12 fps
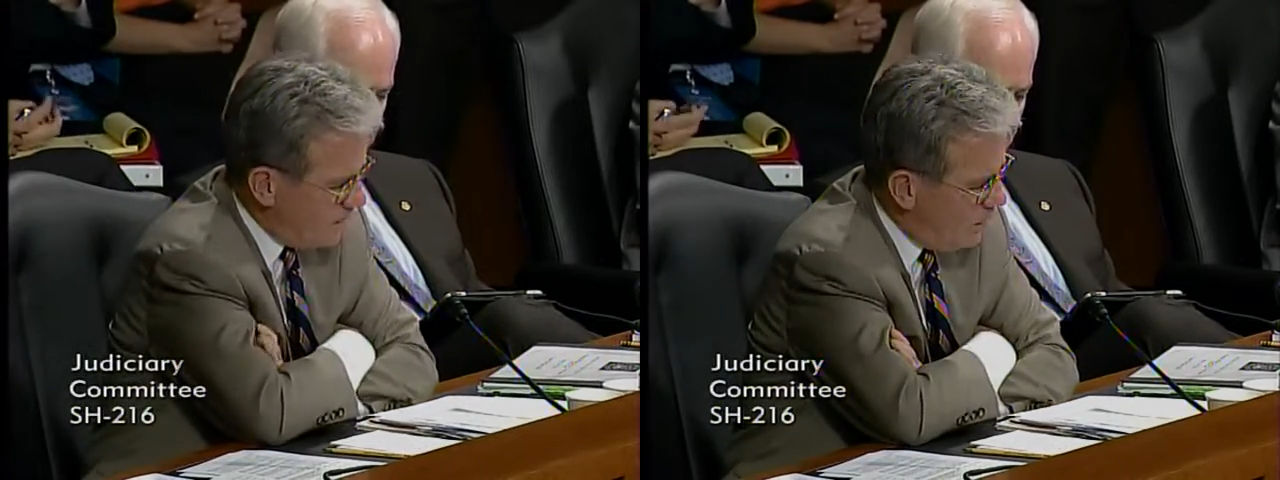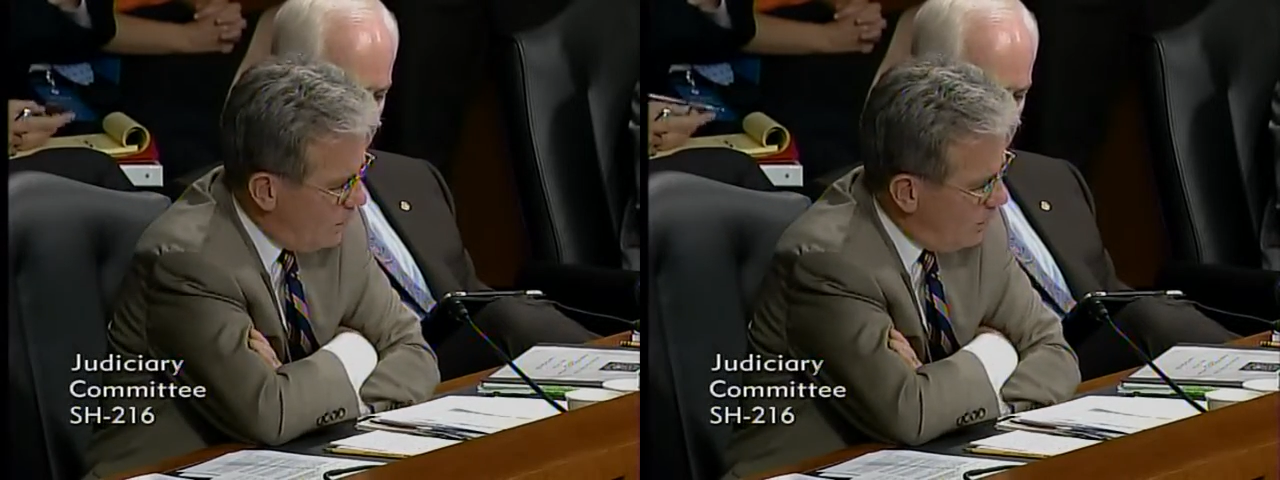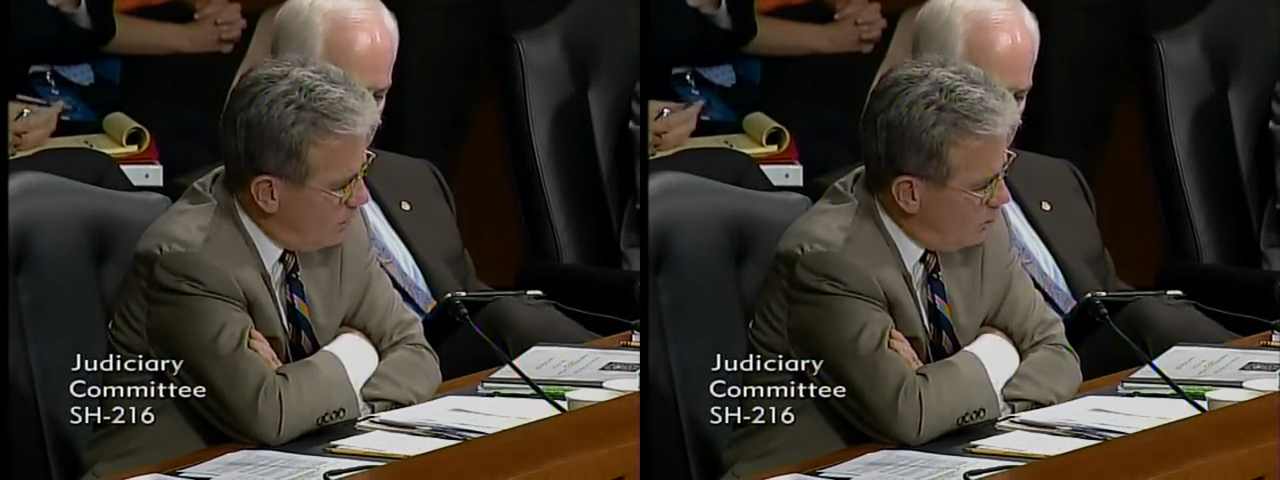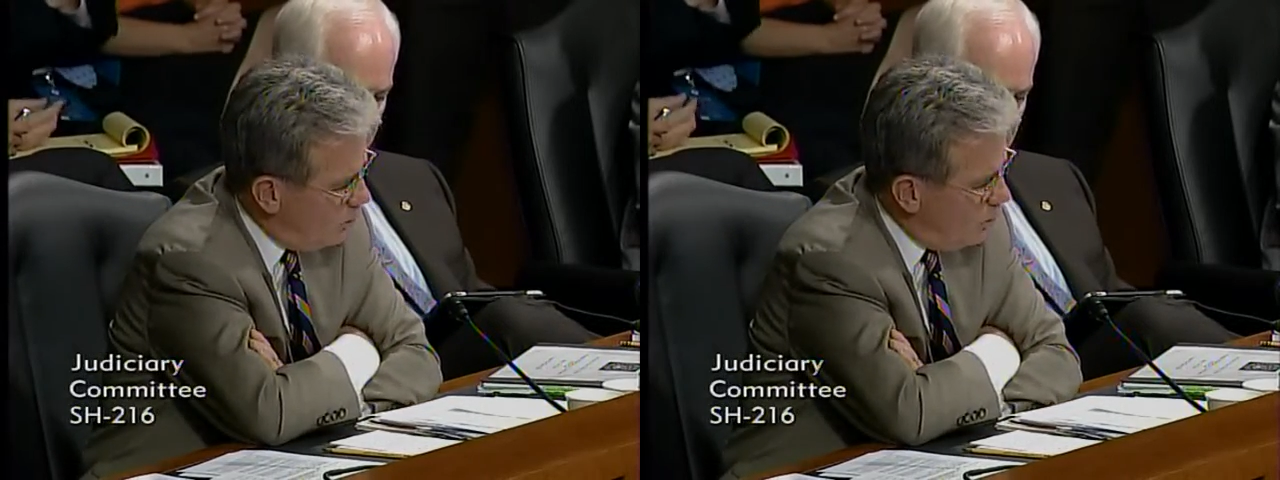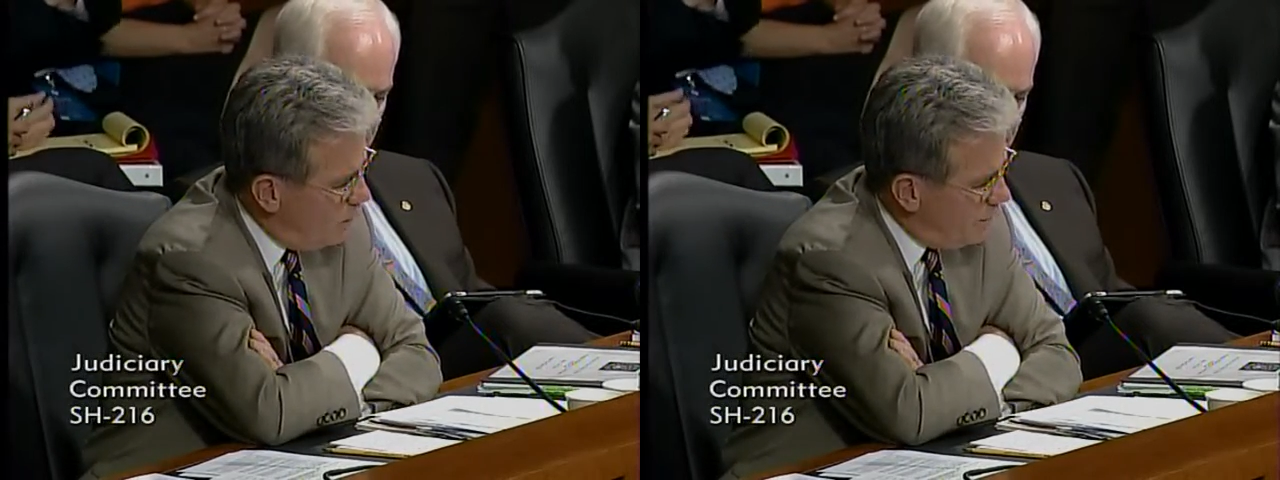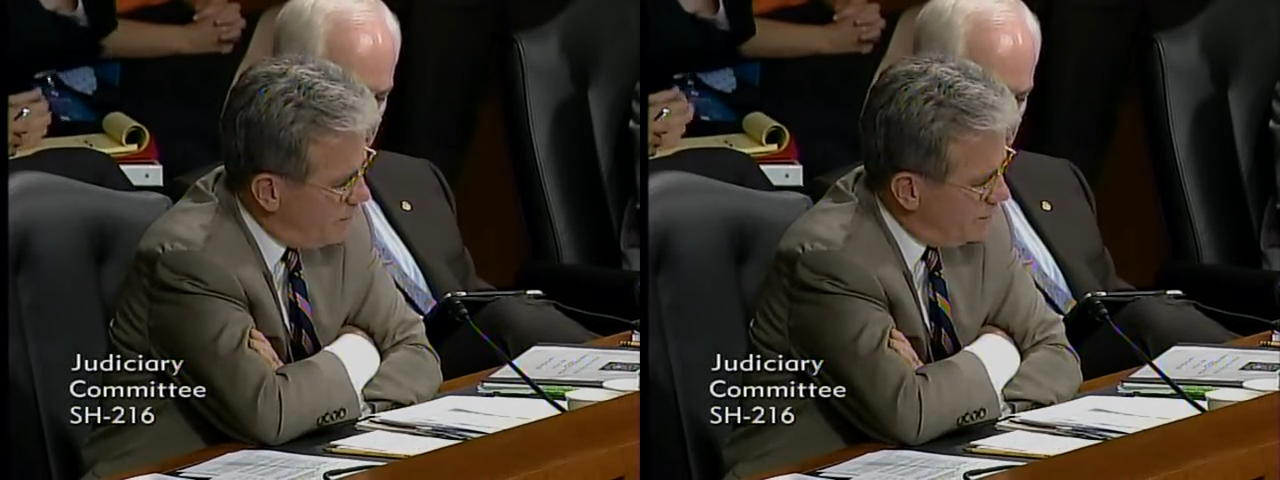Well,
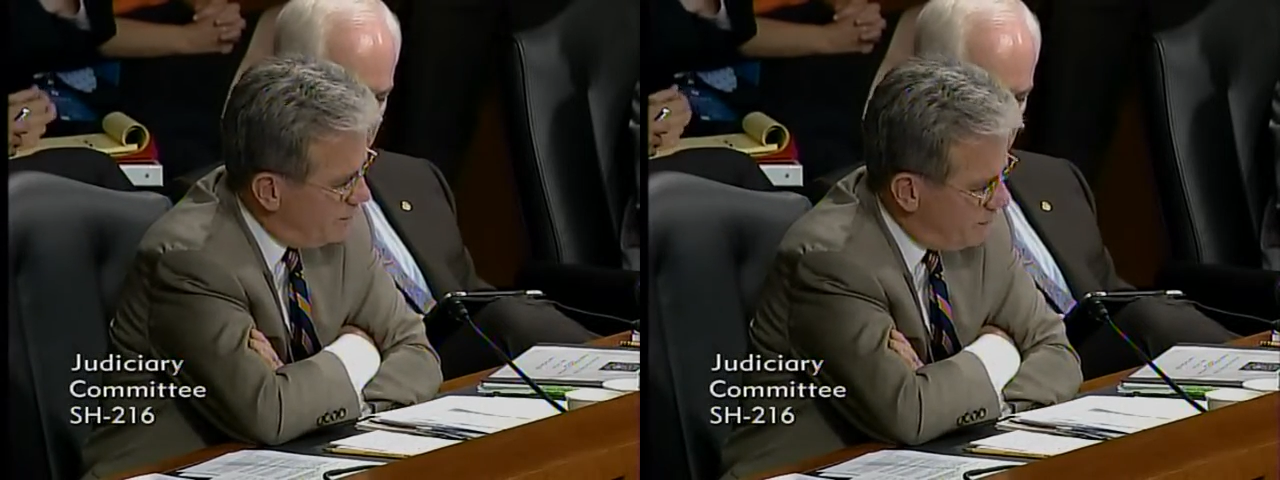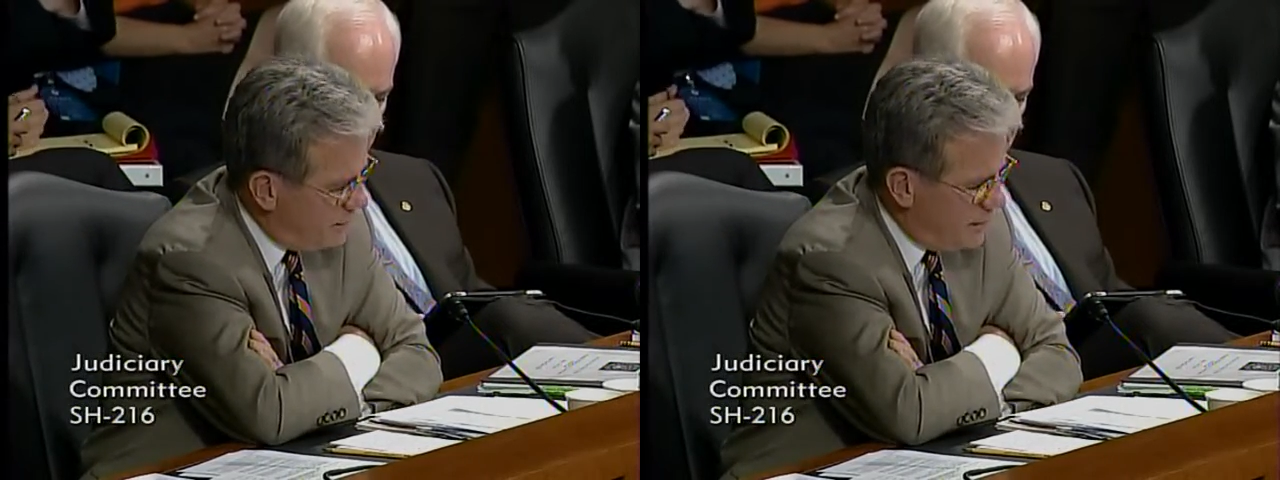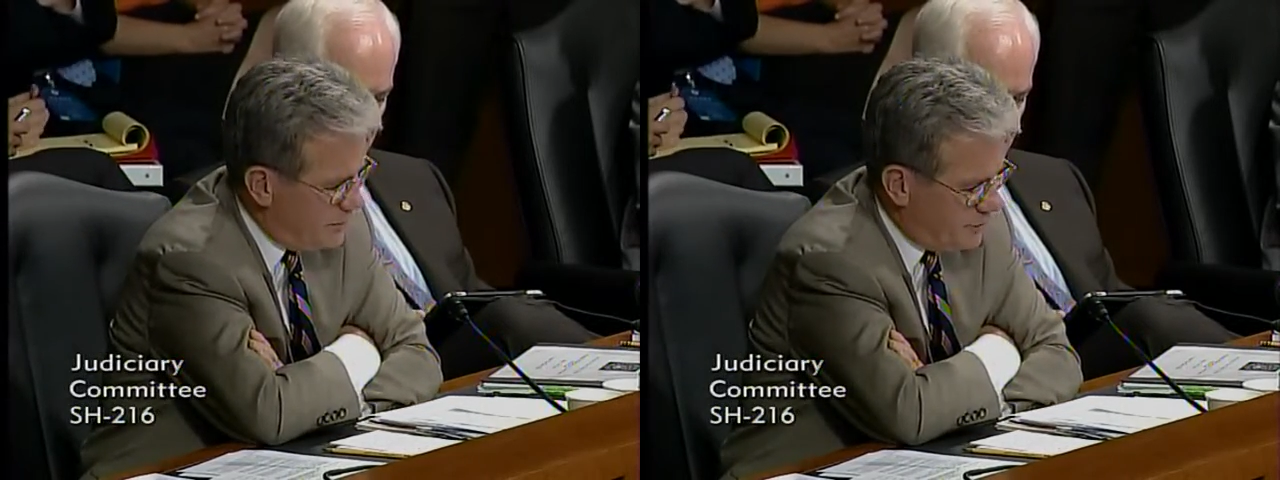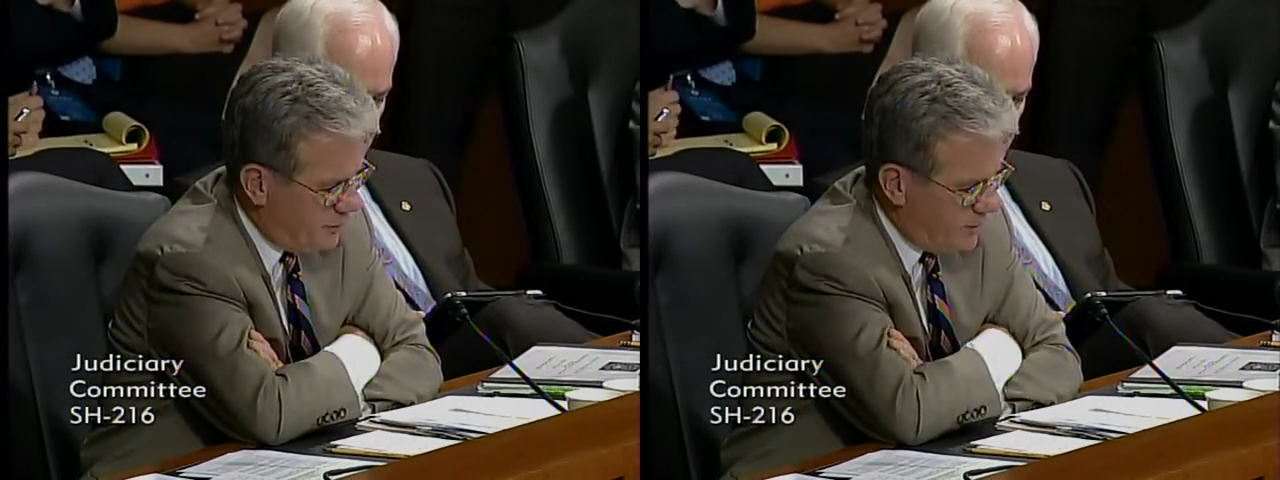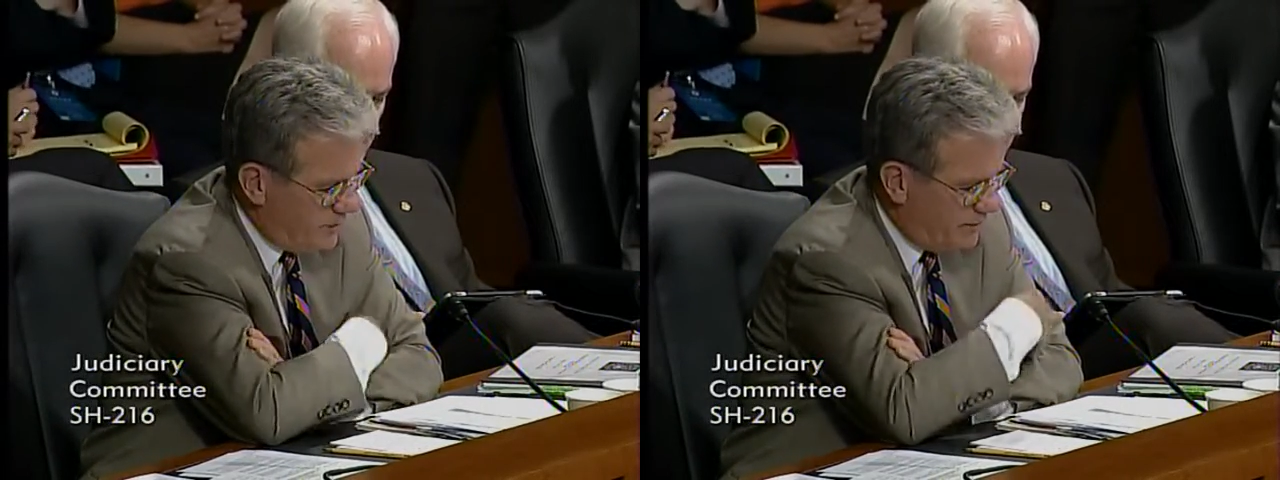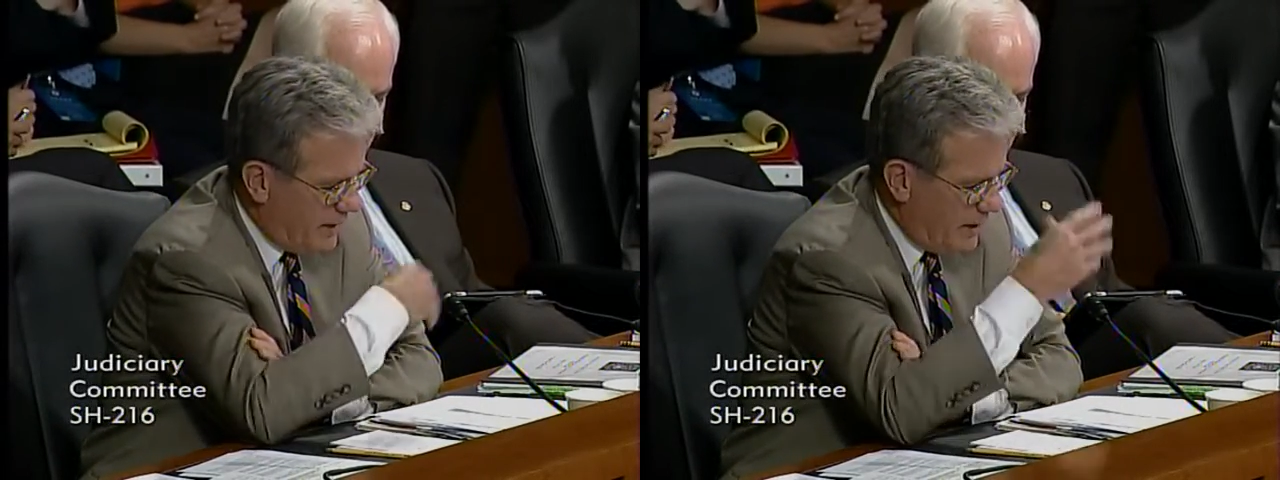one of the things that
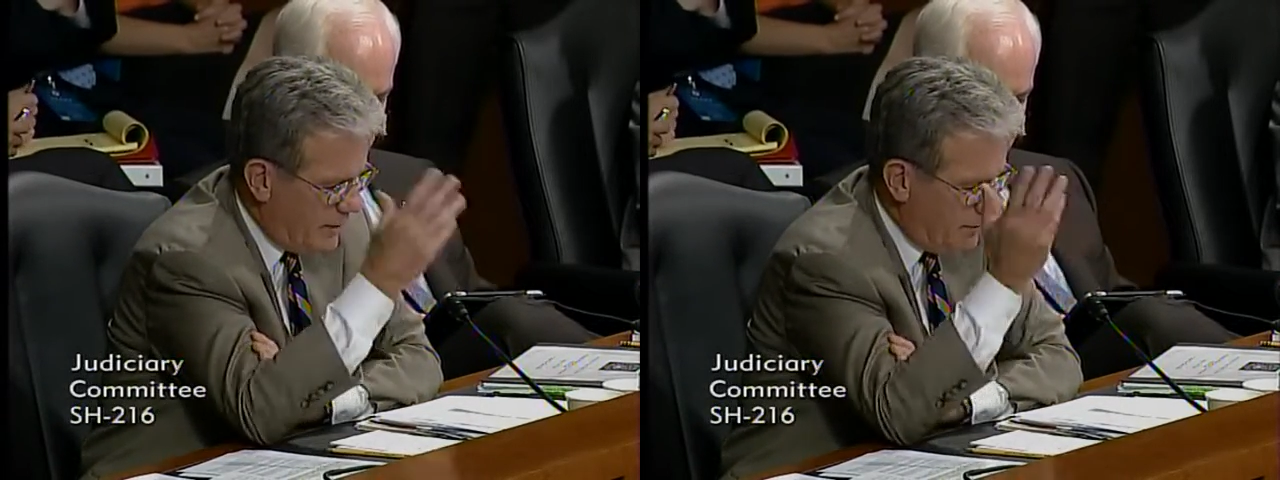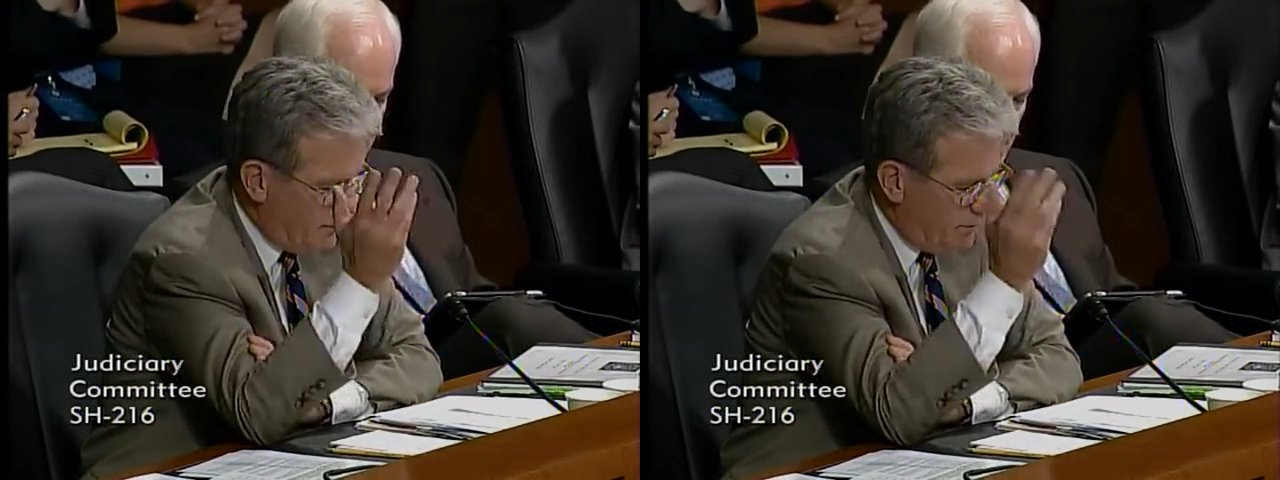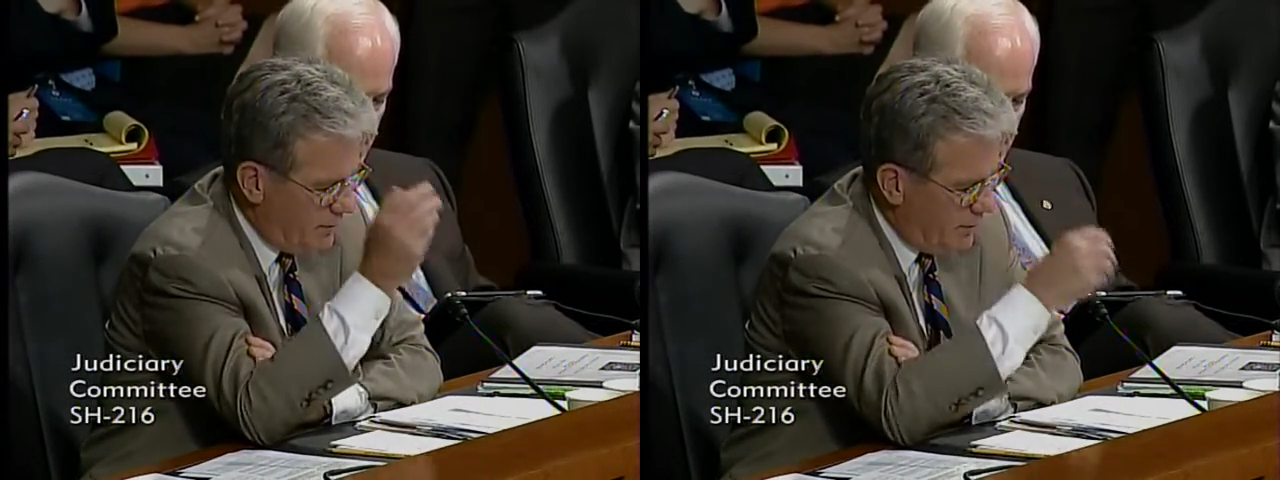we found